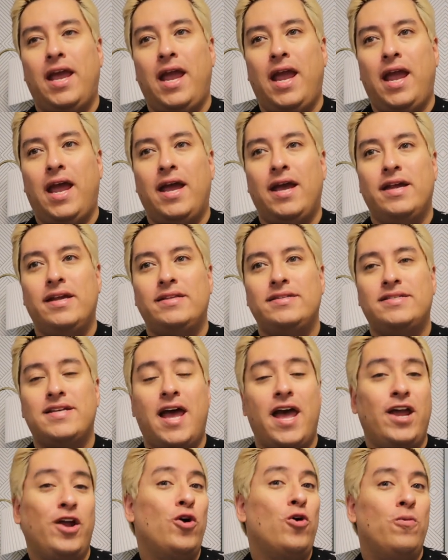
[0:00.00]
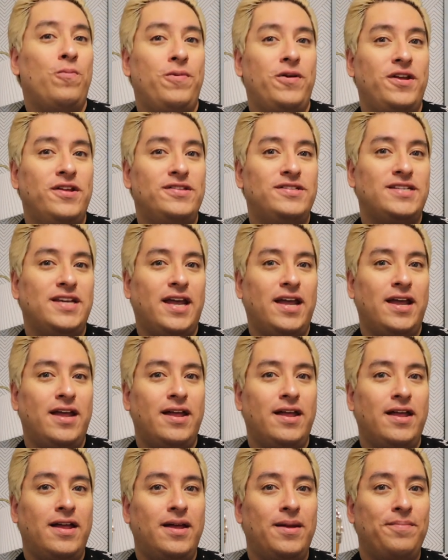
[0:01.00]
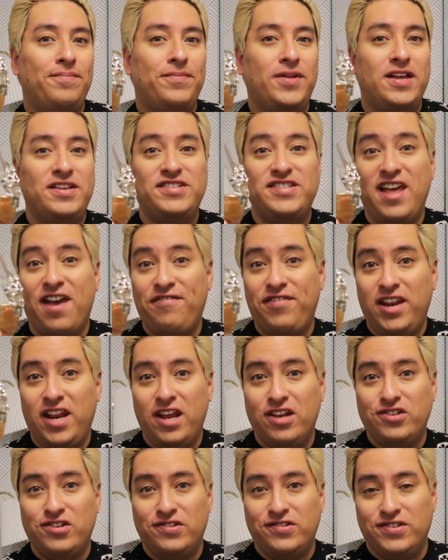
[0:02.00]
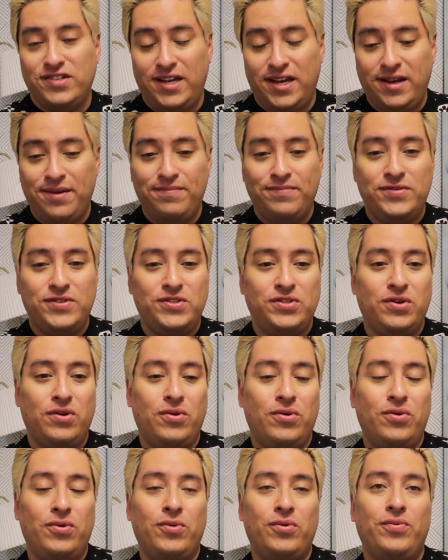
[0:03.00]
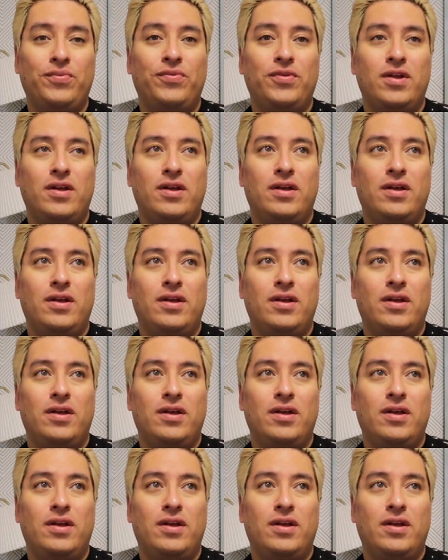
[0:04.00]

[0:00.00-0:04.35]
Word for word: And I opened um, a staffing agency. So